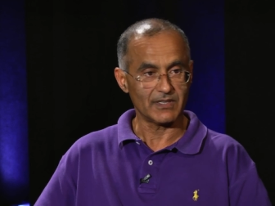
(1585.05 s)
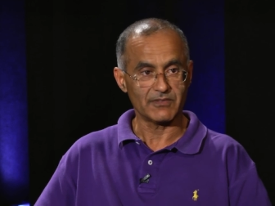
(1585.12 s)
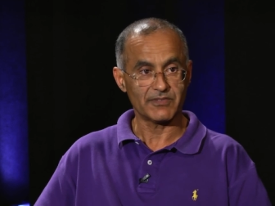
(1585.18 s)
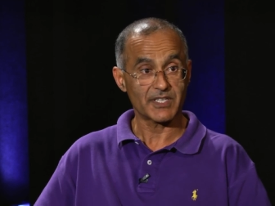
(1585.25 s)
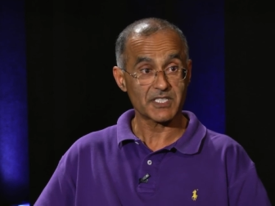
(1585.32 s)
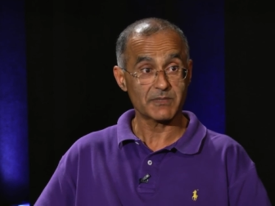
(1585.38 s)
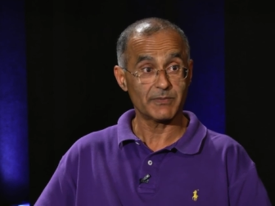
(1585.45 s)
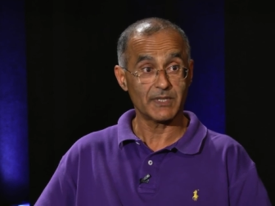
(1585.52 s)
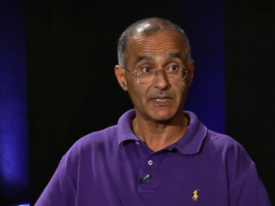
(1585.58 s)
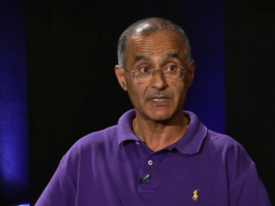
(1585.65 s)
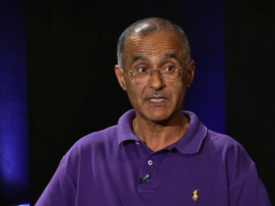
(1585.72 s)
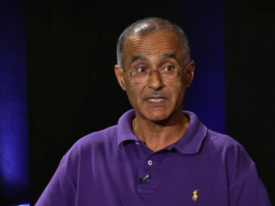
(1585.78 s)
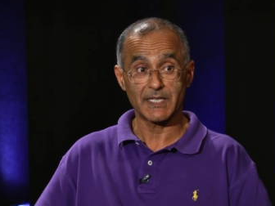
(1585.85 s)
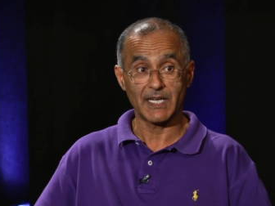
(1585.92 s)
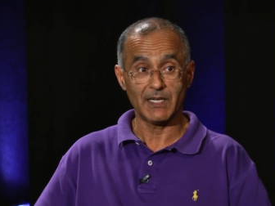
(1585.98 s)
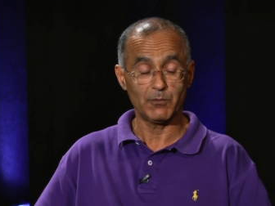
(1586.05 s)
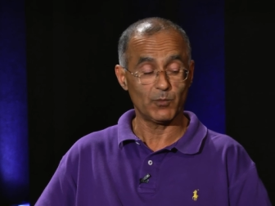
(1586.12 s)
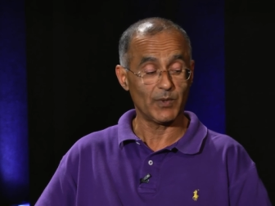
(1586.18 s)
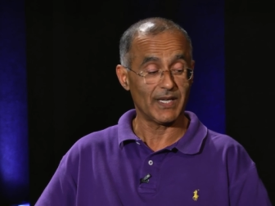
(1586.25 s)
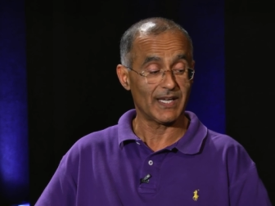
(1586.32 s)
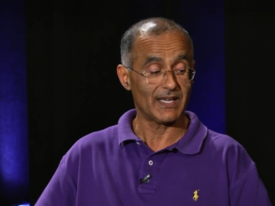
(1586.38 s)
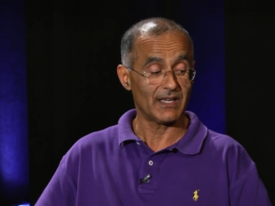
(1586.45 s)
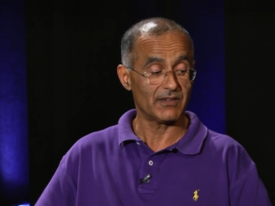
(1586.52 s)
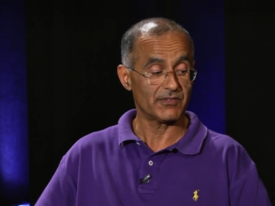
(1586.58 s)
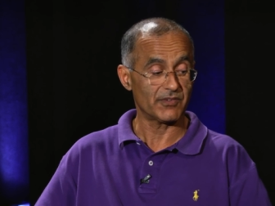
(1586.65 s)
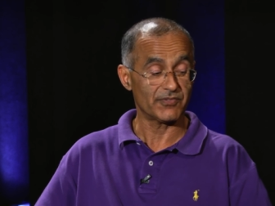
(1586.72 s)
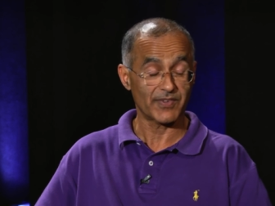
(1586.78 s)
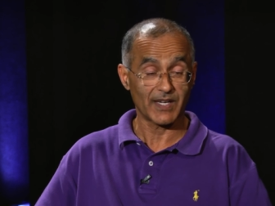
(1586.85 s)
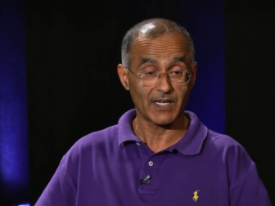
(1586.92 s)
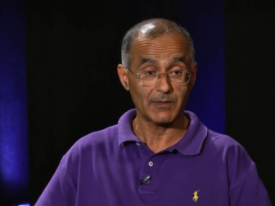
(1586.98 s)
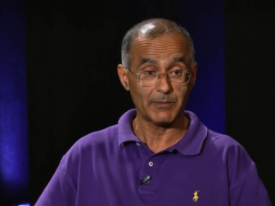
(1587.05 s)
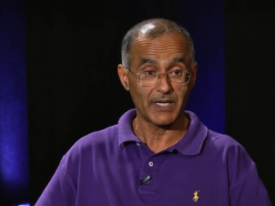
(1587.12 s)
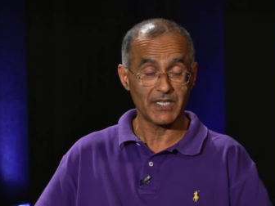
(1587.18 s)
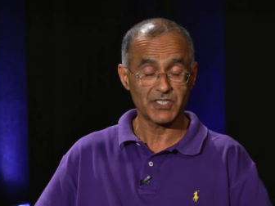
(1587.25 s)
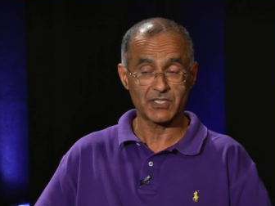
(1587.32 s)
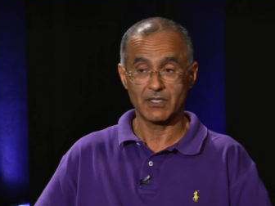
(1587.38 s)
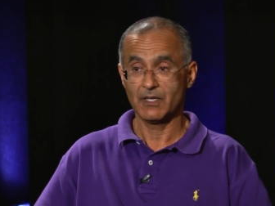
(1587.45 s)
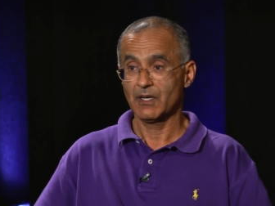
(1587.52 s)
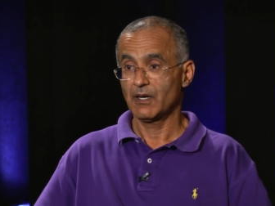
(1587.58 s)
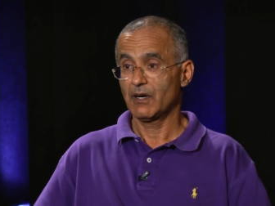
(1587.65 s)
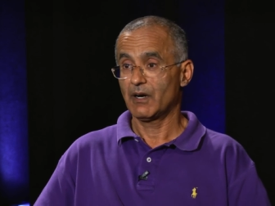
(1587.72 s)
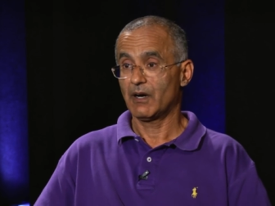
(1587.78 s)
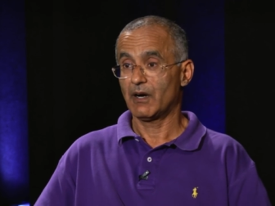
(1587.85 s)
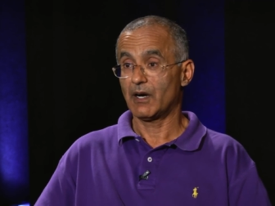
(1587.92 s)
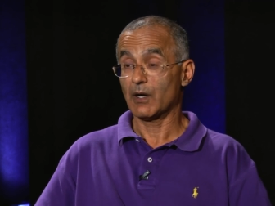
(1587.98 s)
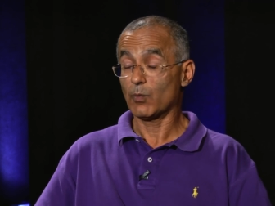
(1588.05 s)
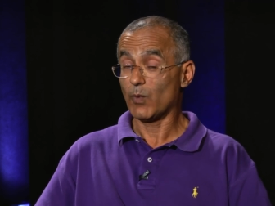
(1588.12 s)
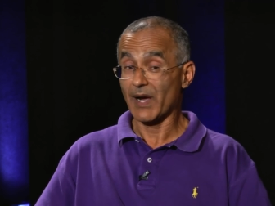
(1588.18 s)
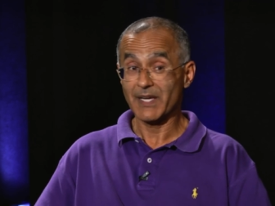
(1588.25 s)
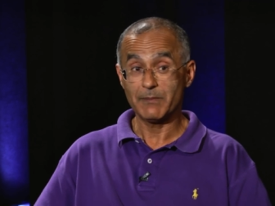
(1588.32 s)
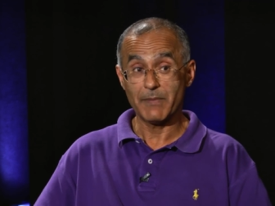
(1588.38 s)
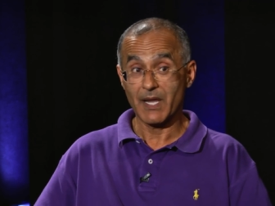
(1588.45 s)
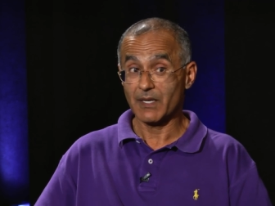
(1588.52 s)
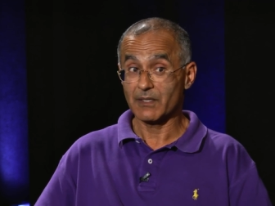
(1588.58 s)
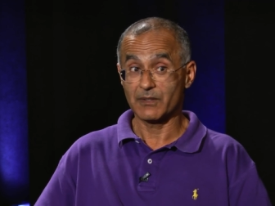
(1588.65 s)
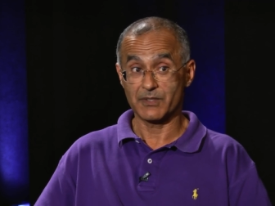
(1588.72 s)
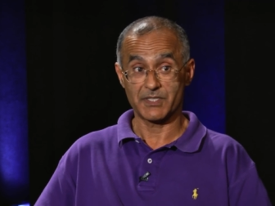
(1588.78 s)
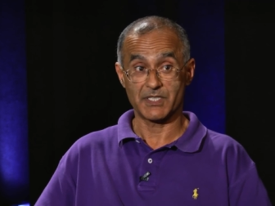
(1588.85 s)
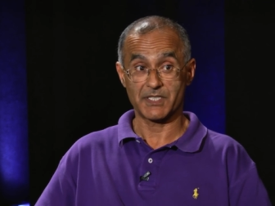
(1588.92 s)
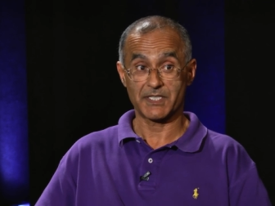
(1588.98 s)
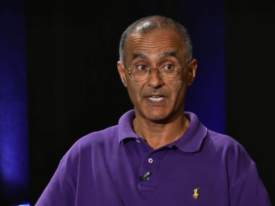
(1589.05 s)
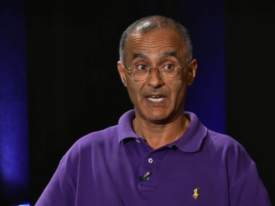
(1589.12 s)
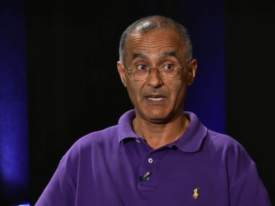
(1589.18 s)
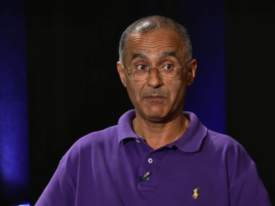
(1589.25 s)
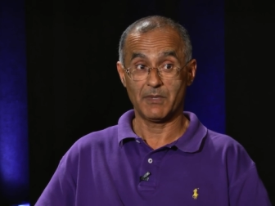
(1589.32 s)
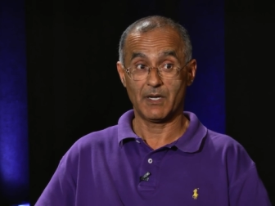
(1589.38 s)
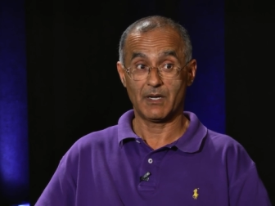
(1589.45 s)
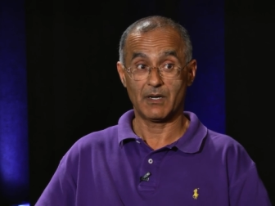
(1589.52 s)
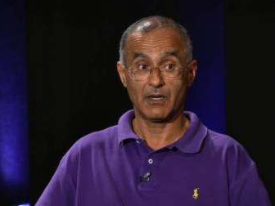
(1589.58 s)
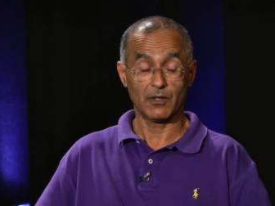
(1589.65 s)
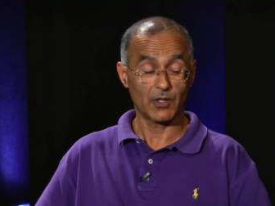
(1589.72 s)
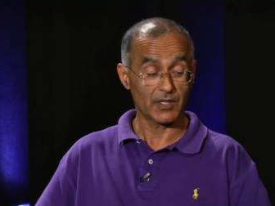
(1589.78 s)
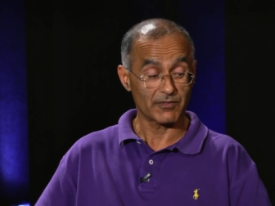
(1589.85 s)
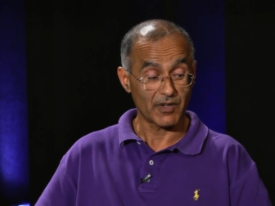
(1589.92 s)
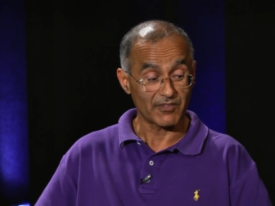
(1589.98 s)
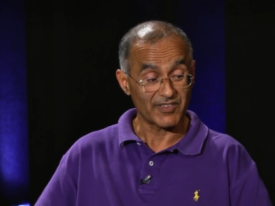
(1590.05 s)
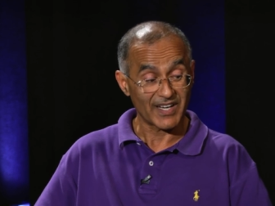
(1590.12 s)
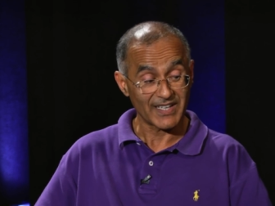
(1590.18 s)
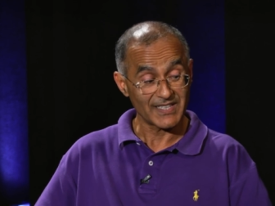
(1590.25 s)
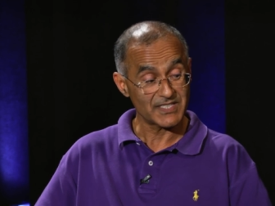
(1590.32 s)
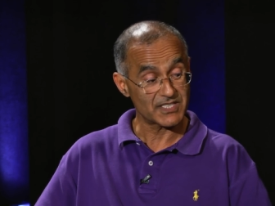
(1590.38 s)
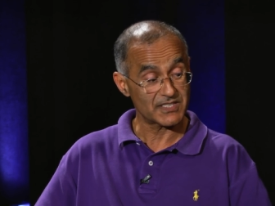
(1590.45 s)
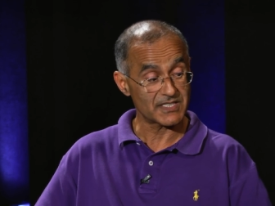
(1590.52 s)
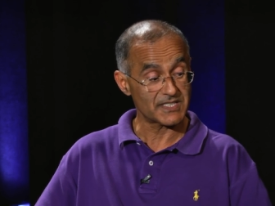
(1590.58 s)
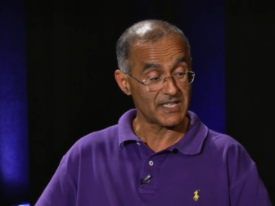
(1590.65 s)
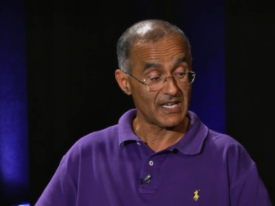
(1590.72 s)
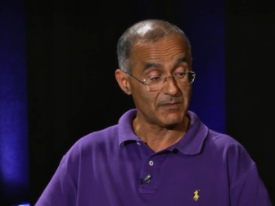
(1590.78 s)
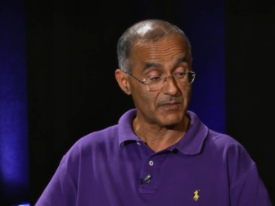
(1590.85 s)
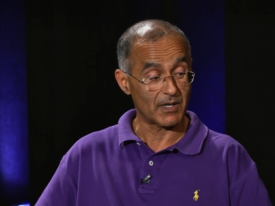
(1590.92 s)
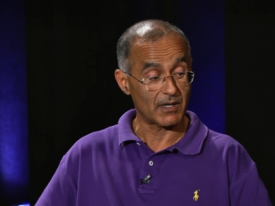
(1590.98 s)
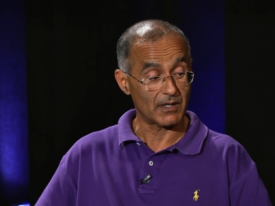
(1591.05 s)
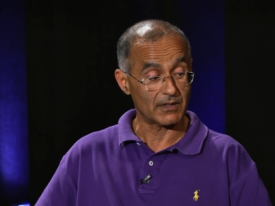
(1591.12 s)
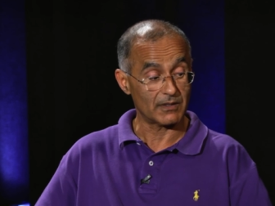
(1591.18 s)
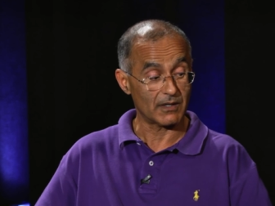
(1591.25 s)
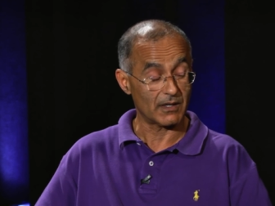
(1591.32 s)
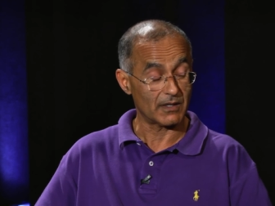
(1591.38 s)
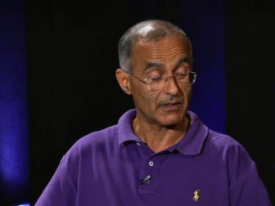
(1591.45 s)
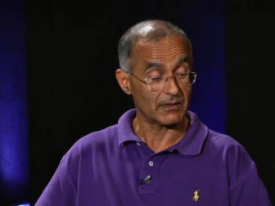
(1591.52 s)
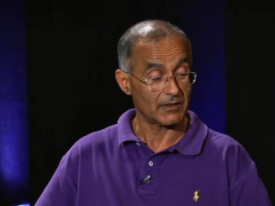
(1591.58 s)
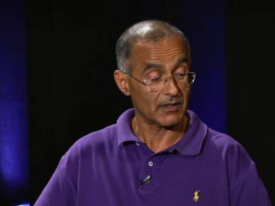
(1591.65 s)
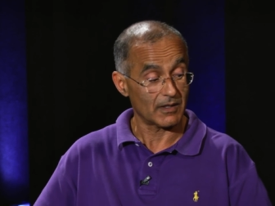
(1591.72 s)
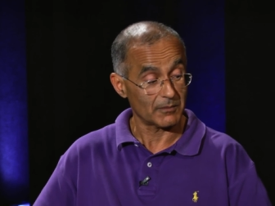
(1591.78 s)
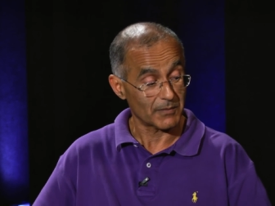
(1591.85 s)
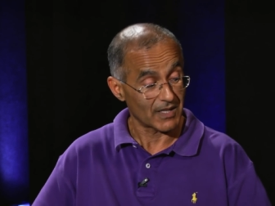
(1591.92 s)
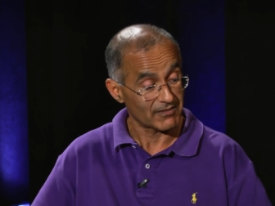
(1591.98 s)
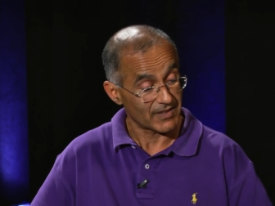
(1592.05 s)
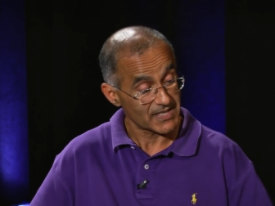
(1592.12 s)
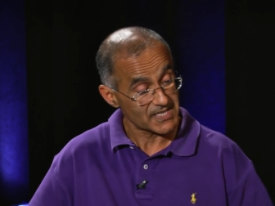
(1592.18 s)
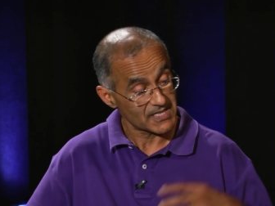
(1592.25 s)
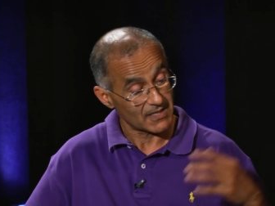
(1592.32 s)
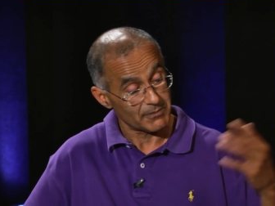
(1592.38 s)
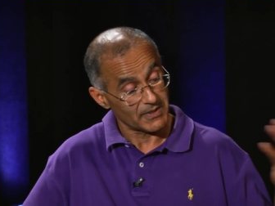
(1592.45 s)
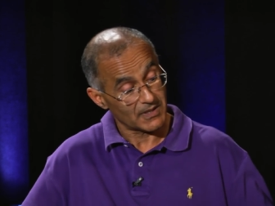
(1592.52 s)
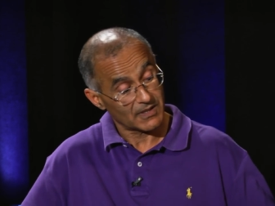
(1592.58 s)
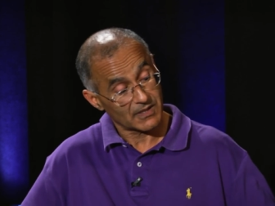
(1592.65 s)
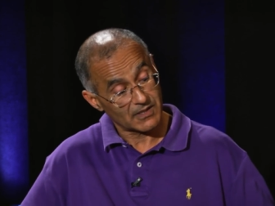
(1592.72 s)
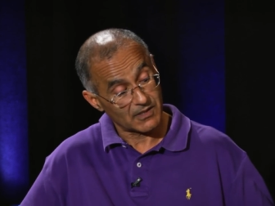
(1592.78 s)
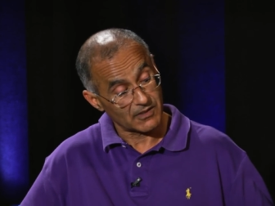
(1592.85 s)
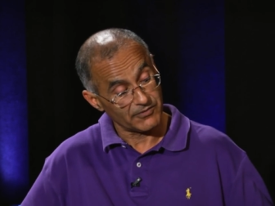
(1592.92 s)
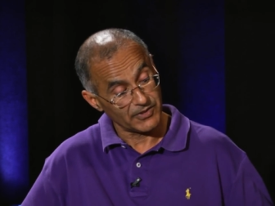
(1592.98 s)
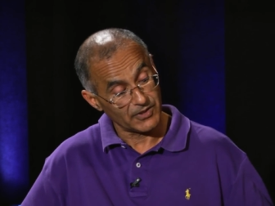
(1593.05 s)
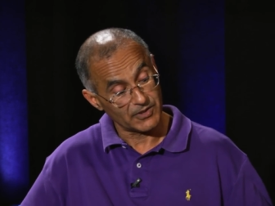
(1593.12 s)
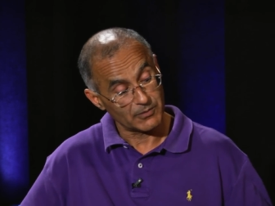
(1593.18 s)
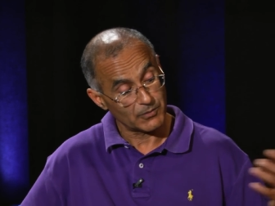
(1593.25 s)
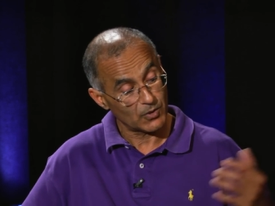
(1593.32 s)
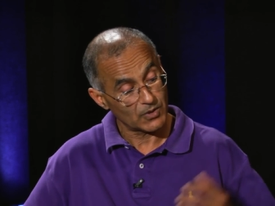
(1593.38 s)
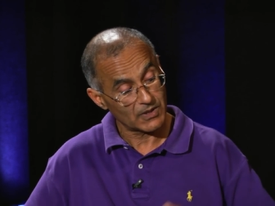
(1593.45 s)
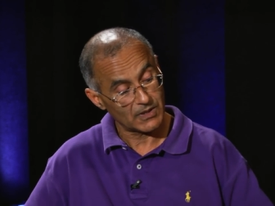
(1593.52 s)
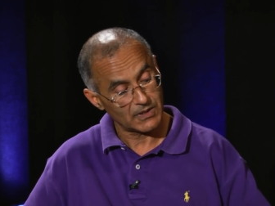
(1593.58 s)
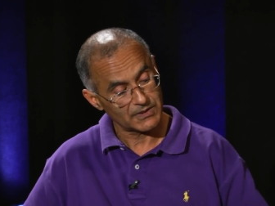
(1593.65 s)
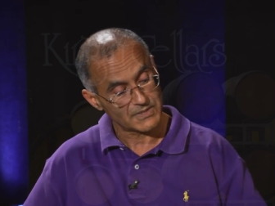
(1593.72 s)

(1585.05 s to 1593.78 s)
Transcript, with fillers: an investment in this name. We have a fan base. Our winemaker is the same. A lot of our wines are the same. Our, our, our Malvasia Bianca, our Vino de Mocha